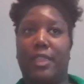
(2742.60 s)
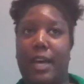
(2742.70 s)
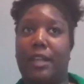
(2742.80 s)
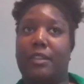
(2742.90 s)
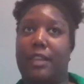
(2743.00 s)

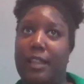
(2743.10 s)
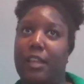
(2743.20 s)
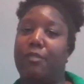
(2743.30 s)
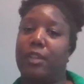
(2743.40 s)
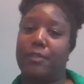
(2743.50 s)
that
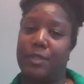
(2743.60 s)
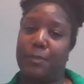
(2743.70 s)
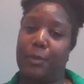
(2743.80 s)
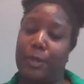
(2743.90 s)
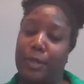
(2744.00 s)
level of
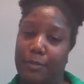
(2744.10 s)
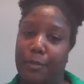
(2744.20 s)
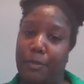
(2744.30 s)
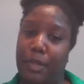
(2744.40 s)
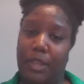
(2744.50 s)
support
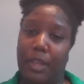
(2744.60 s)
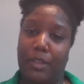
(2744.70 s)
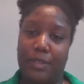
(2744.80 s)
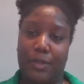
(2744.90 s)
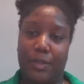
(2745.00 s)
for me,
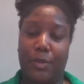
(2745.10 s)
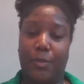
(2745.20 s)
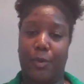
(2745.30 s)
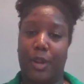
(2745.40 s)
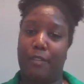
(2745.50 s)
that's
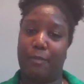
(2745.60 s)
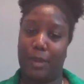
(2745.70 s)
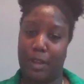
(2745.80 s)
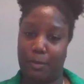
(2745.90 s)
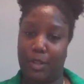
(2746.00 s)
what I've
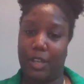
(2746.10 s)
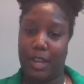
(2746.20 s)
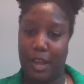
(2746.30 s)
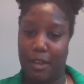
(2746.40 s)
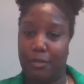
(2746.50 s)
been able to
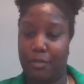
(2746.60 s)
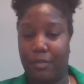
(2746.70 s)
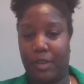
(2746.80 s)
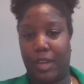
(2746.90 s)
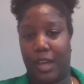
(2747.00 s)
get out of
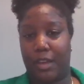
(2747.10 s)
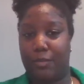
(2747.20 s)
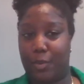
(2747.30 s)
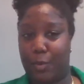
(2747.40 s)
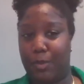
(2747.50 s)

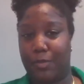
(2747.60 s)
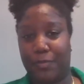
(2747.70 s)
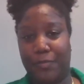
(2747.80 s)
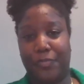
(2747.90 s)
NOMA.